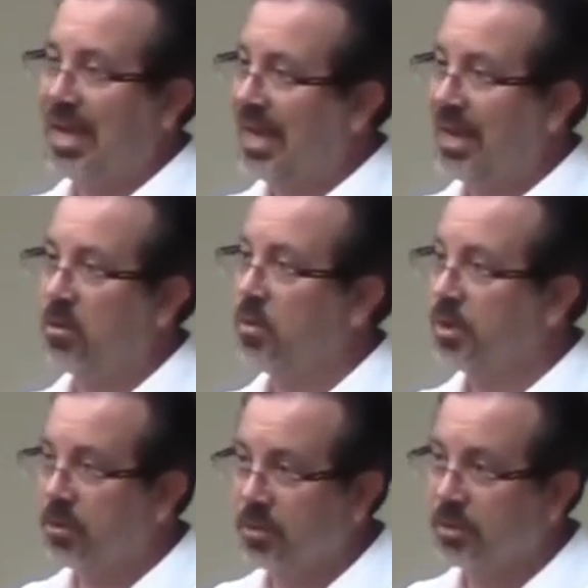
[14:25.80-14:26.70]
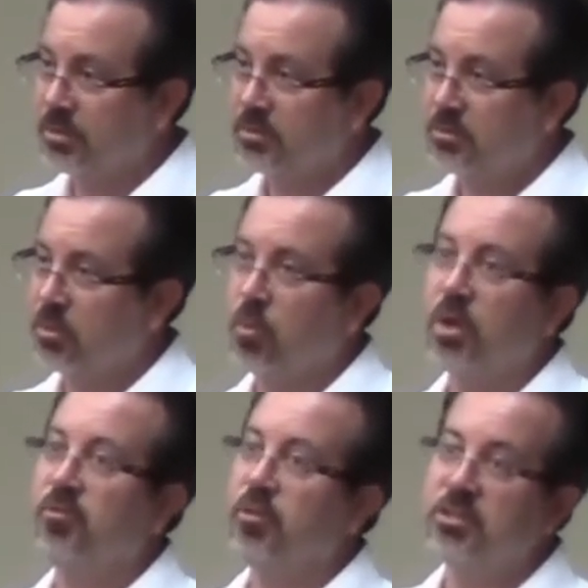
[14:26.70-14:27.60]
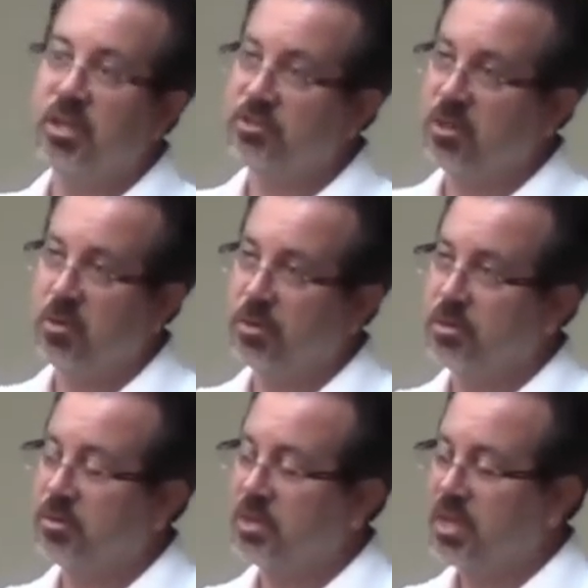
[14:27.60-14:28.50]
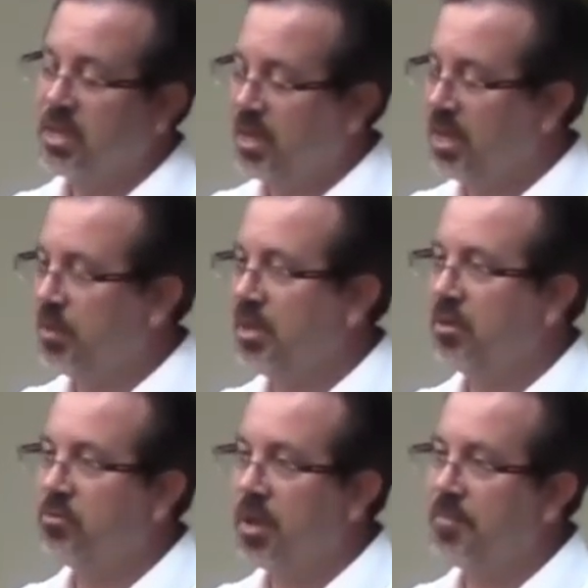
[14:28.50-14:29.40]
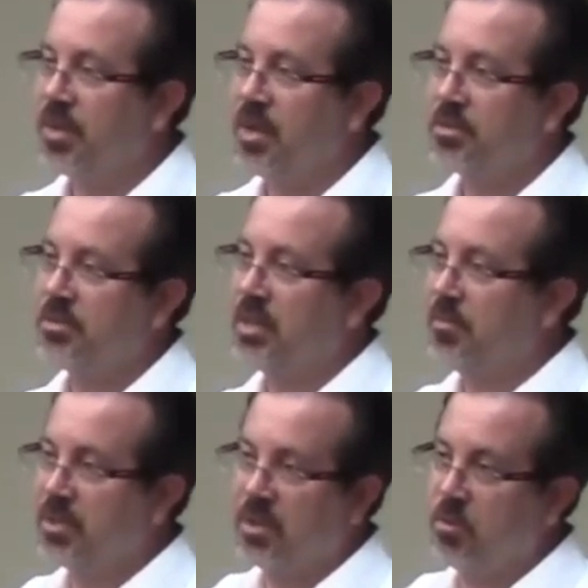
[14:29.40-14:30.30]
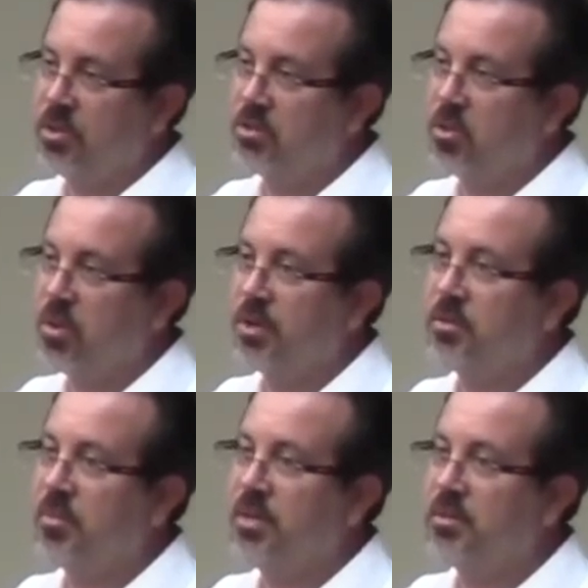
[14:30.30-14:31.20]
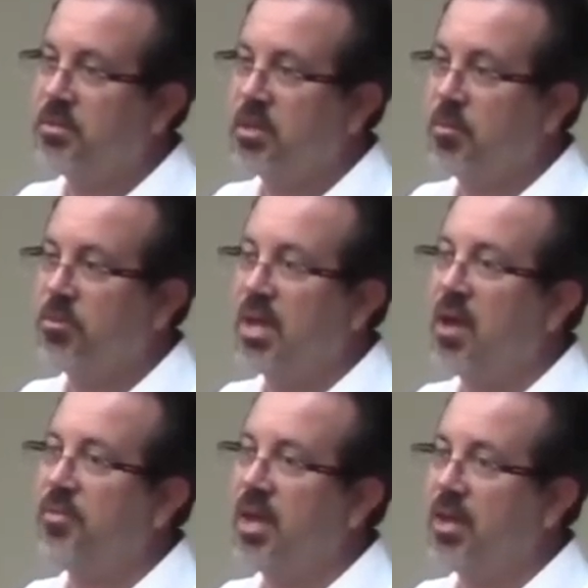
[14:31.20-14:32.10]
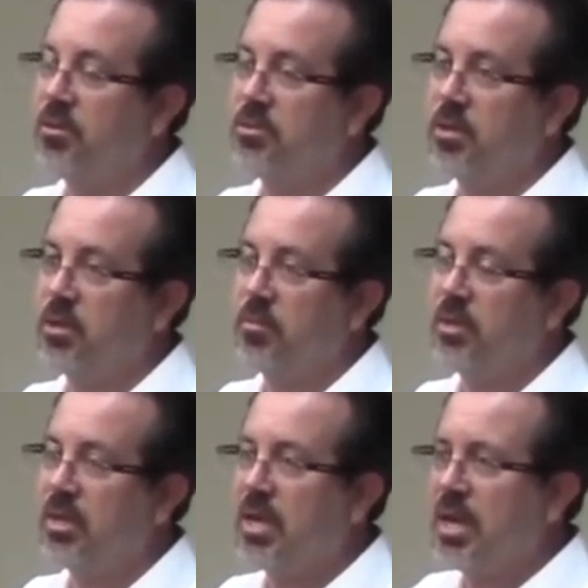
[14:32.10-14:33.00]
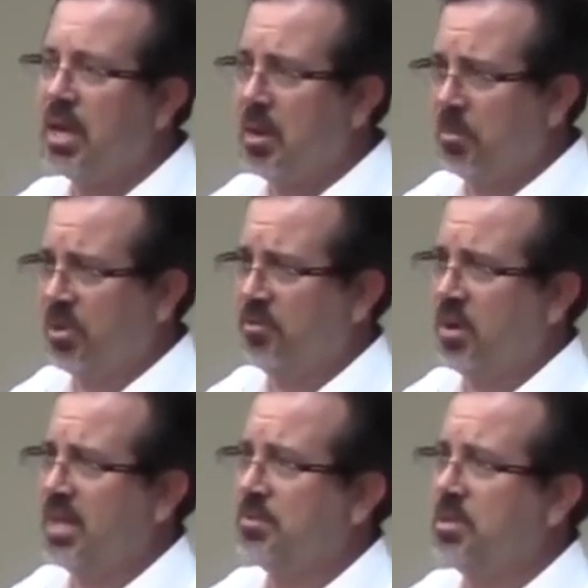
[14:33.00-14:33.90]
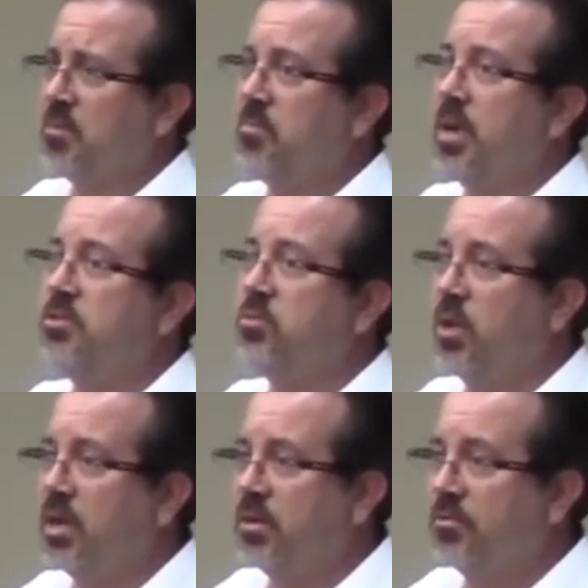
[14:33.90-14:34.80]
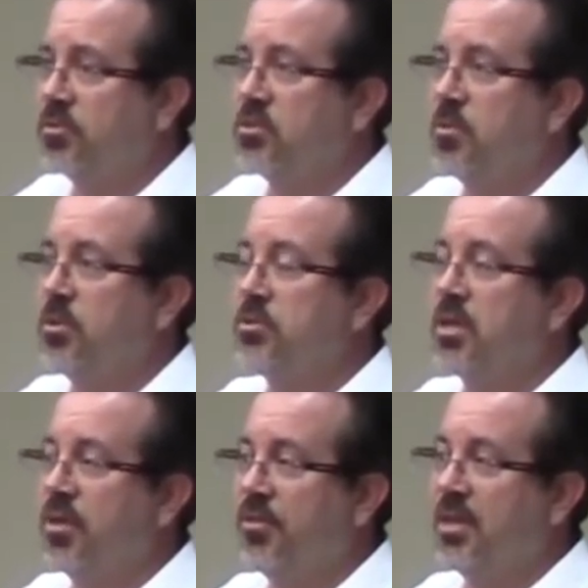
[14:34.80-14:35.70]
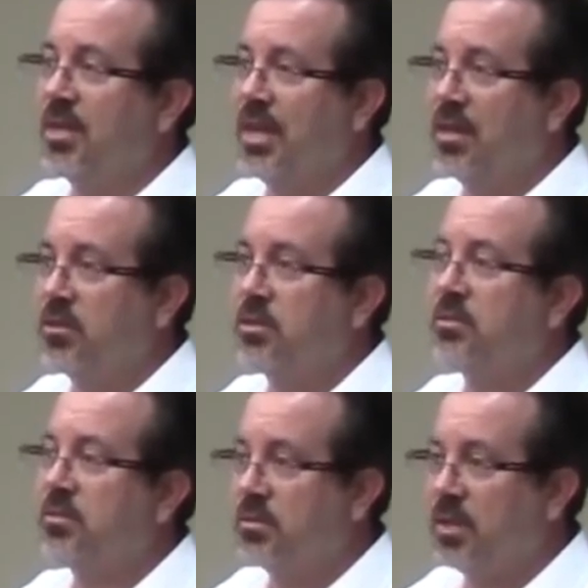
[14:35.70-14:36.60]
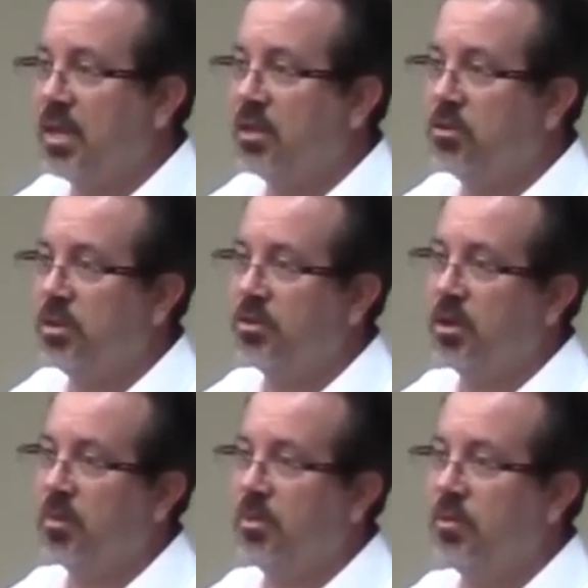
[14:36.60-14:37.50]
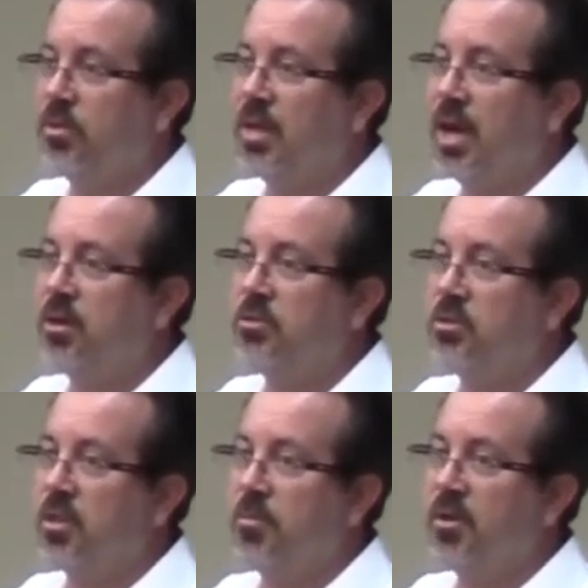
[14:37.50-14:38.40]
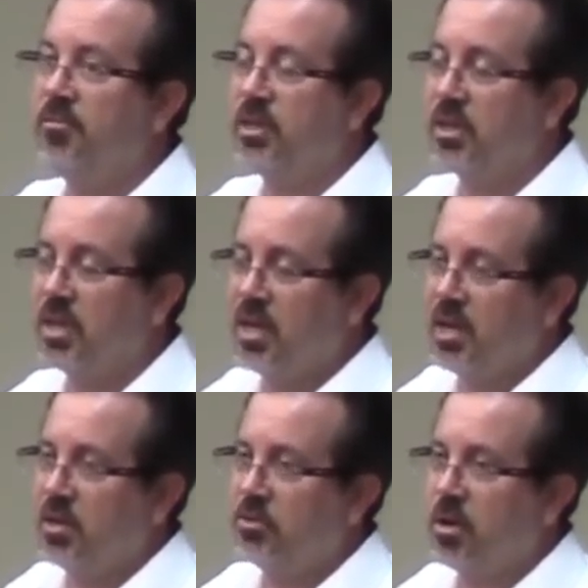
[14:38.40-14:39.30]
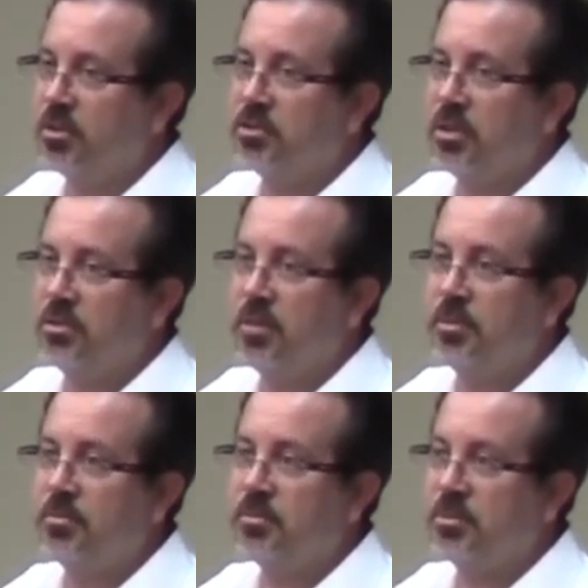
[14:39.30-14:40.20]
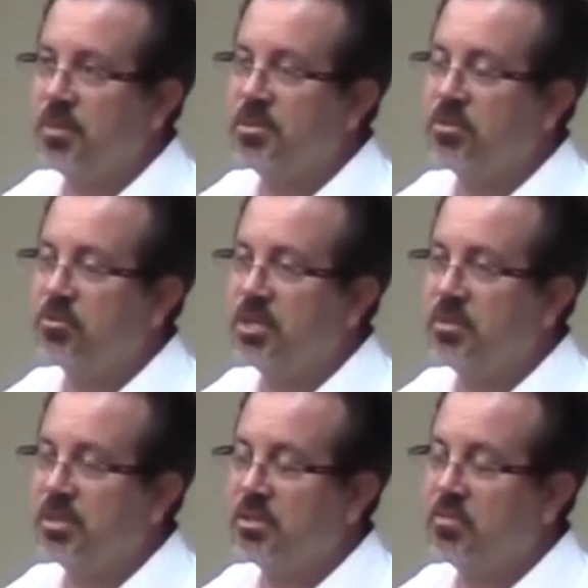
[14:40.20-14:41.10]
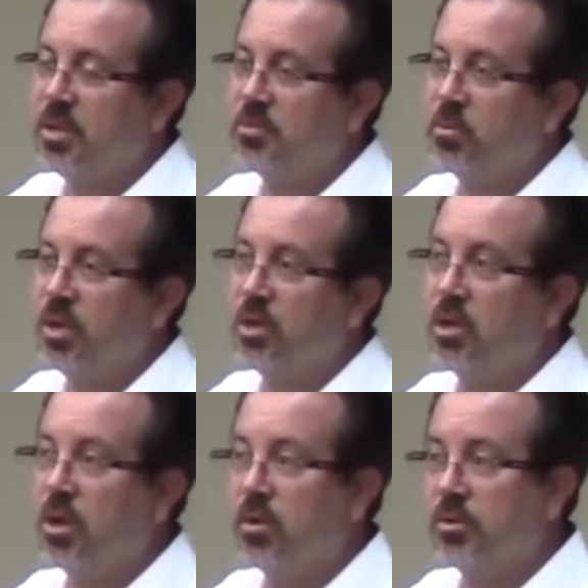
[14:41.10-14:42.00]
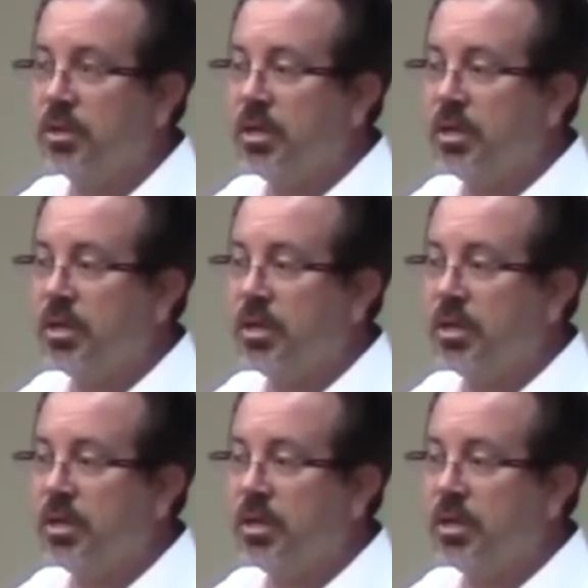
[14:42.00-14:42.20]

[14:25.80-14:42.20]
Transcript: I don't want to do it, or whatever reason else you don't want to do it. And we can drop that out and skip it, and we just go on to maintenance therapy without the high-dose therapy. But if you ask me the best way for someone who's healthy and can handle it, including therapy with high-dose melphalan and autologous stem cell transplant is the best way to go.